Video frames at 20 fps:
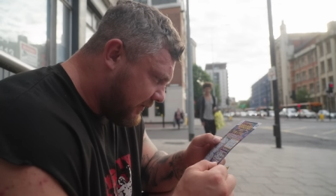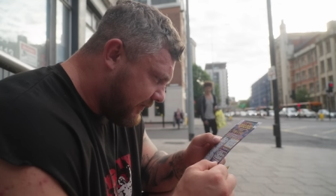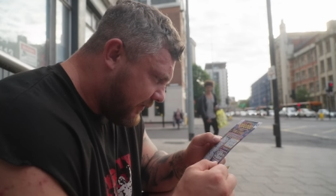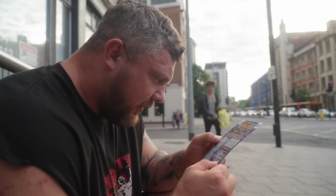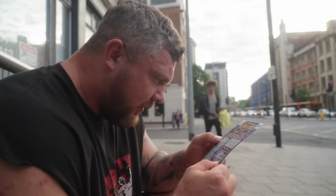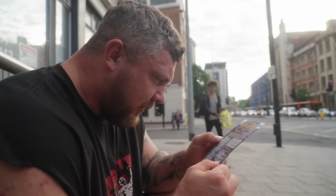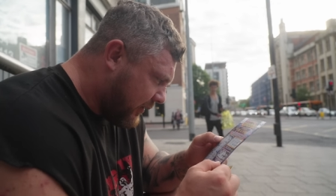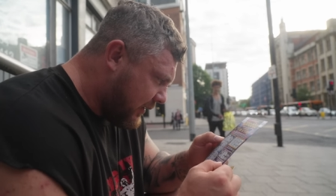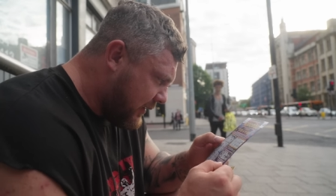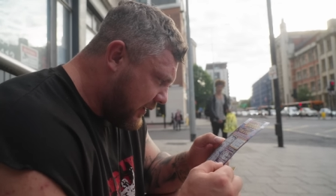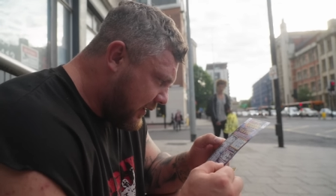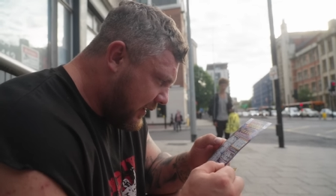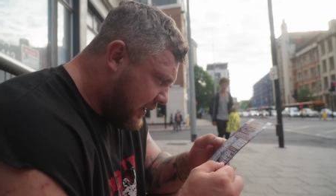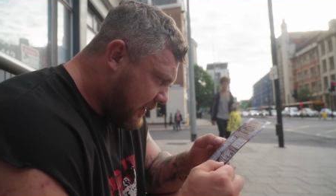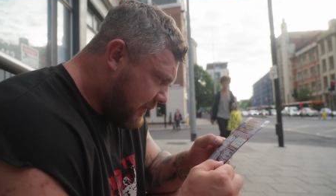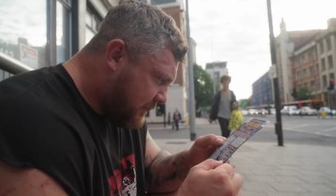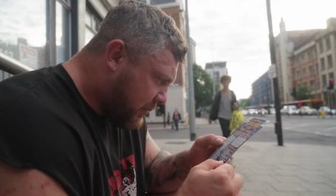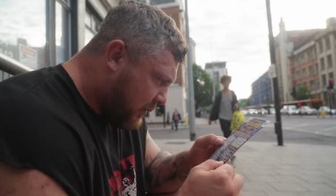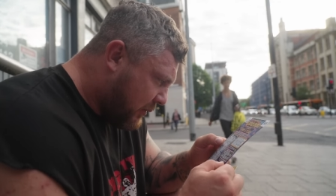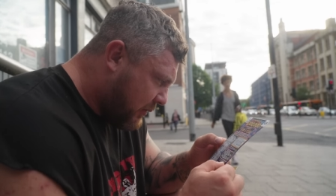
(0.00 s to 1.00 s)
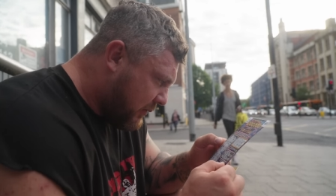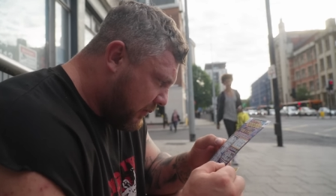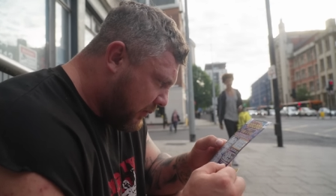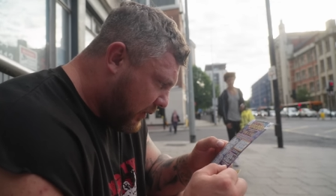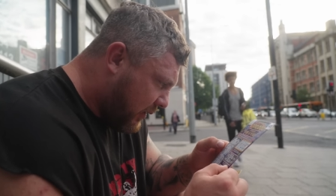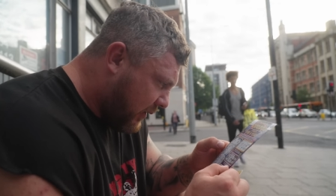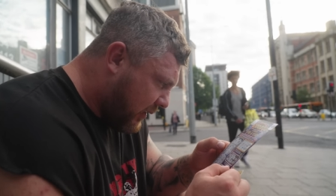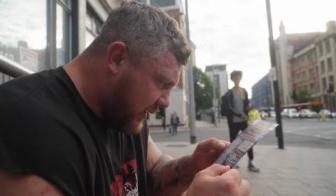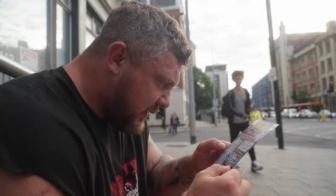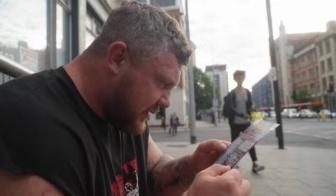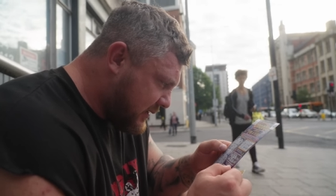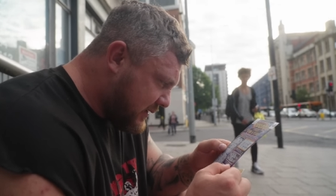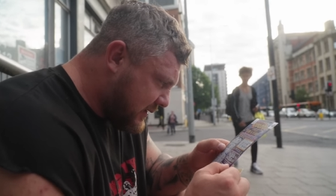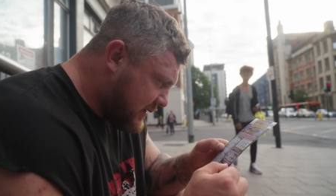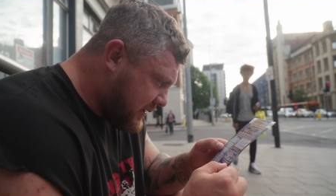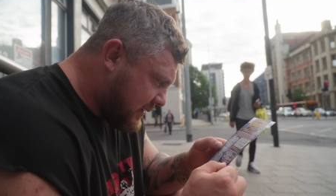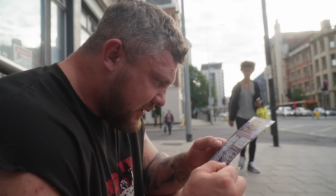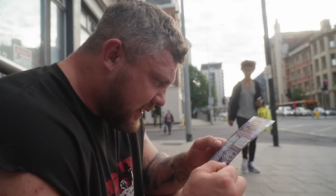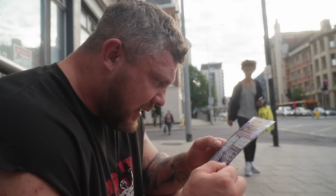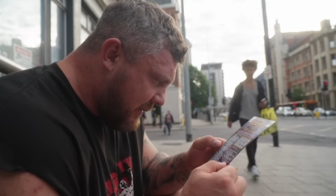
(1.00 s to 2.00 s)
a vault, boat, wallet,
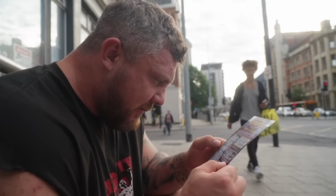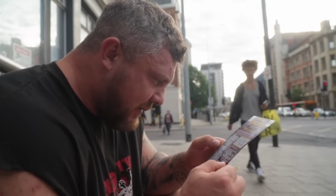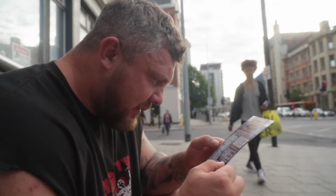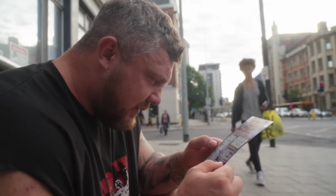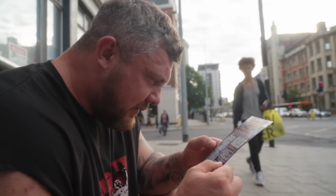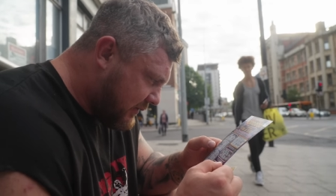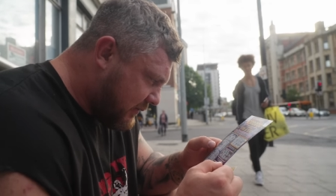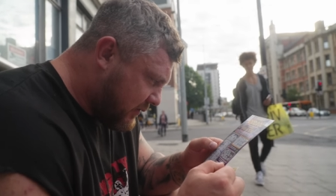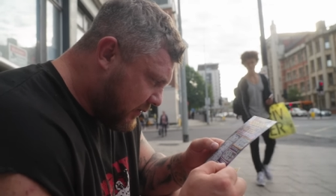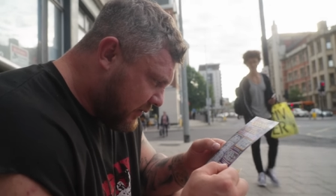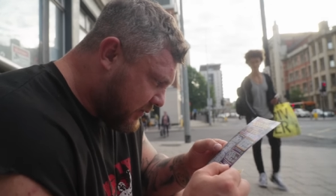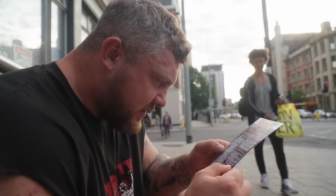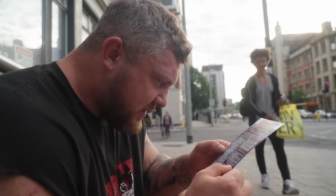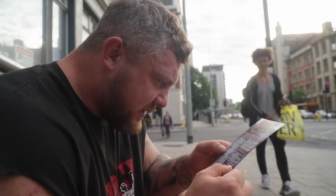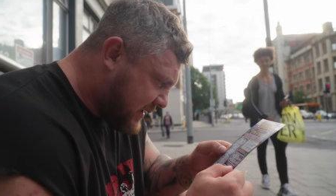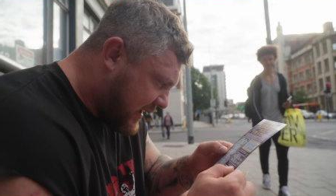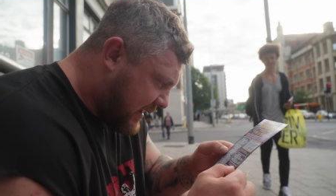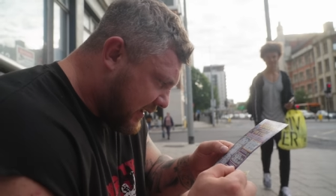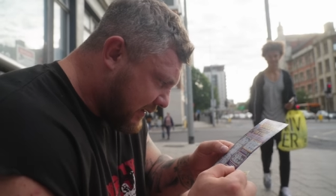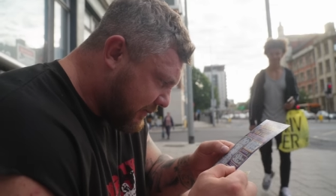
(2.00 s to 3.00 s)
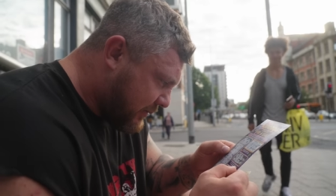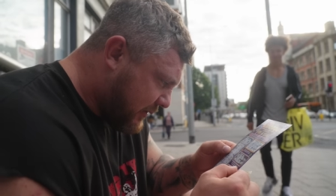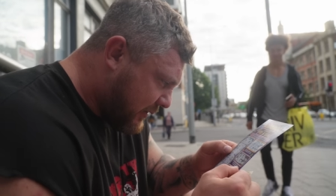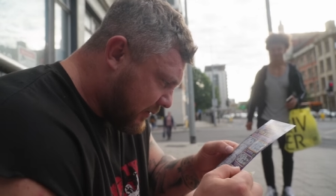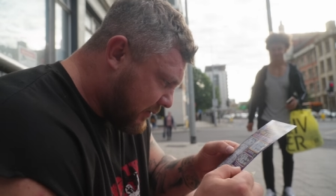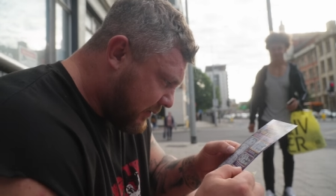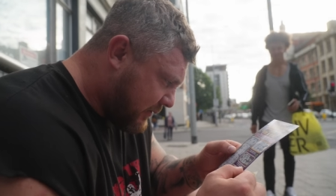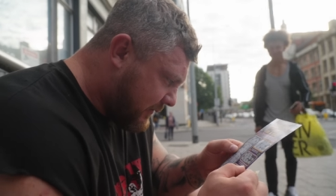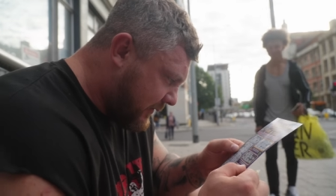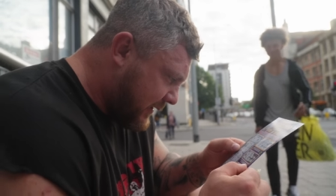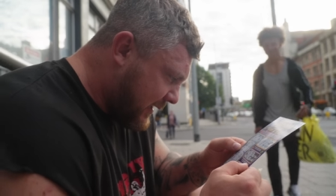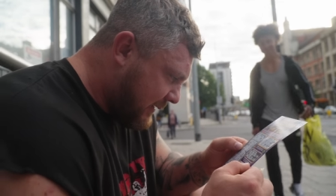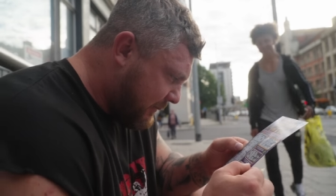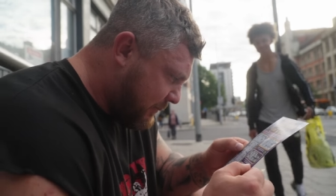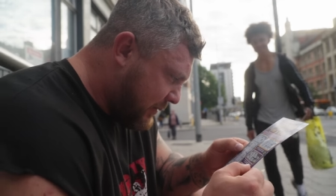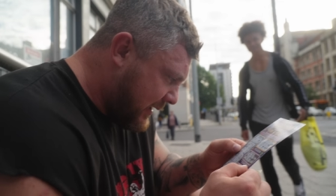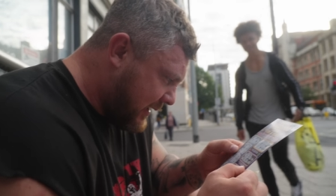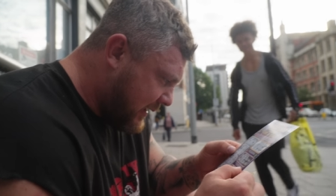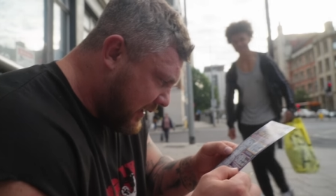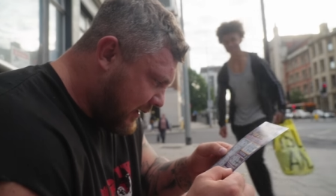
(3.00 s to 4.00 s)
Diamond Roll Start Poplar
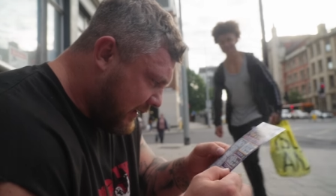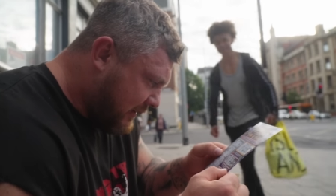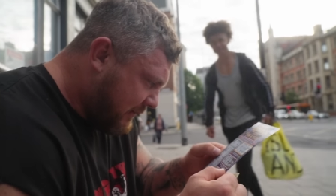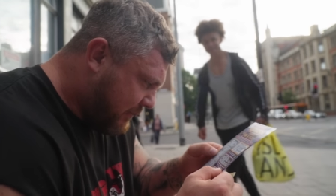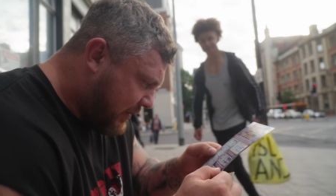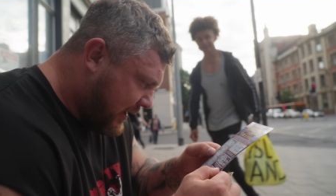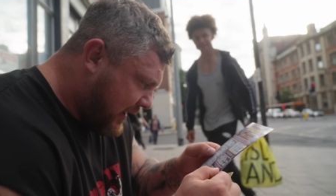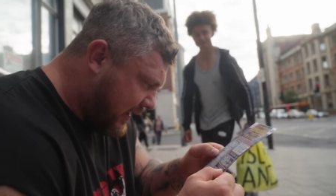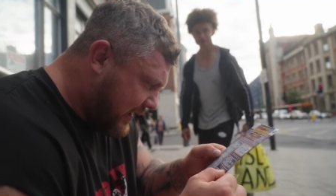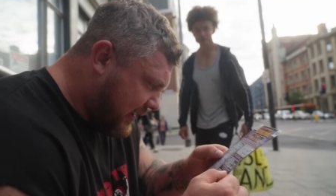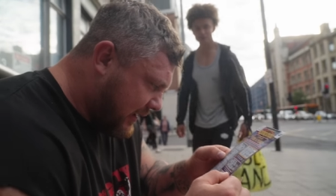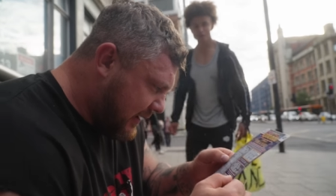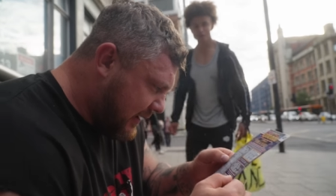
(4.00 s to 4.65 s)
VIP bike.